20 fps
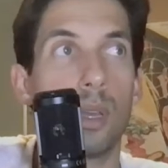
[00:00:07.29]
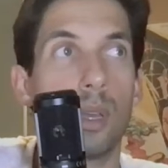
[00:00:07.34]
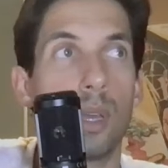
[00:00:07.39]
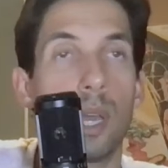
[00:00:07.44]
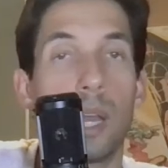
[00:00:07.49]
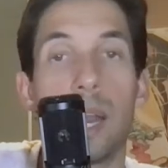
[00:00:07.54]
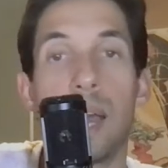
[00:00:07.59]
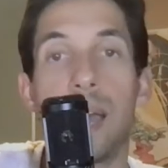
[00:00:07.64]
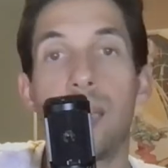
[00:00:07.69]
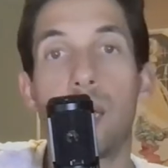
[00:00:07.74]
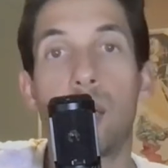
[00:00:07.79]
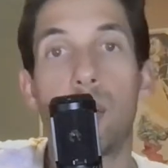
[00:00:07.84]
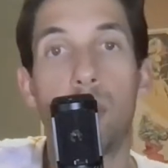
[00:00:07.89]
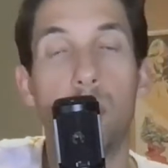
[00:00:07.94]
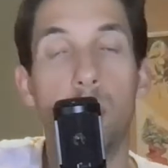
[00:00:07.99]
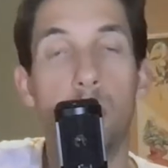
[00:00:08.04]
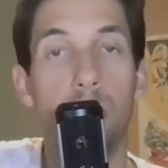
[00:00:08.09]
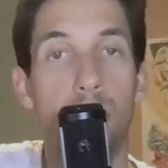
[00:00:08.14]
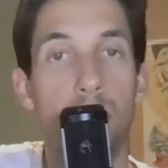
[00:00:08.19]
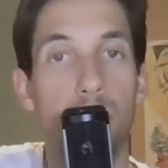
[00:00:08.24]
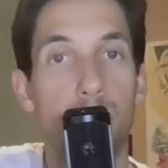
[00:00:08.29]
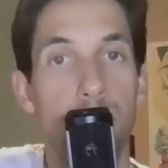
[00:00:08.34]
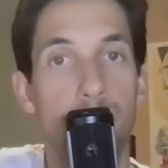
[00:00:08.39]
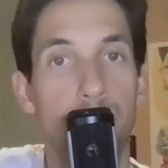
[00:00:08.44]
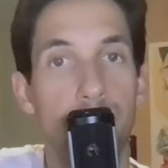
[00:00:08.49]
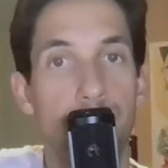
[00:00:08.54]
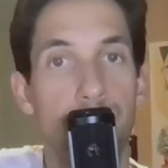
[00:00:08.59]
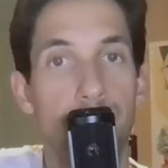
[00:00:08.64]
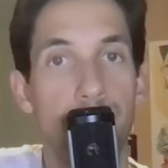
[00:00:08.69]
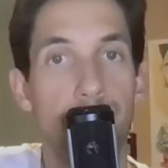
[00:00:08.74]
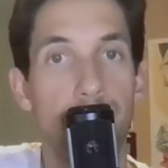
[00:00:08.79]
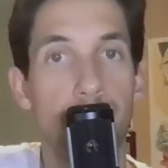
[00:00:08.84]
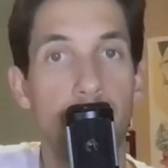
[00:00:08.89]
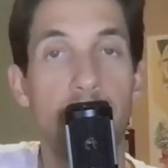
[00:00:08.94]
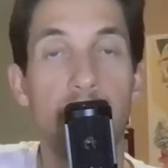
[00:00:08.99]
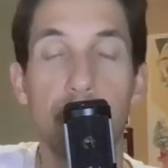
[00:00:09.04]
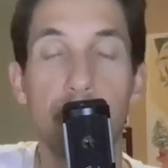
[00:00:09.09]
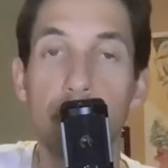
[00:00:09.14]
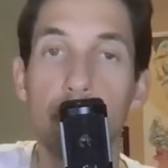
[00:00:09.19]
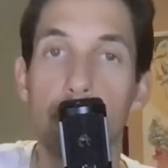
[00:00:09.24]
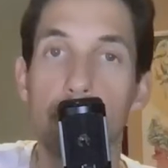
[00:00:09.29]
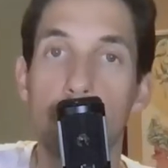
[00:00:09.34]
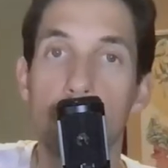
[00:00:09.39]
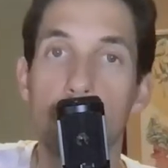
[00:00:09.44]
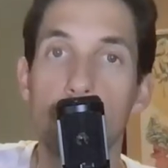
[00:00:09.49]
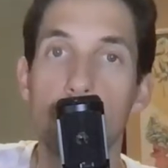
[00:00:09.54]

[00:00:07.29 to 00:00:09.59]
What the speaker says: And I agree with him. I do.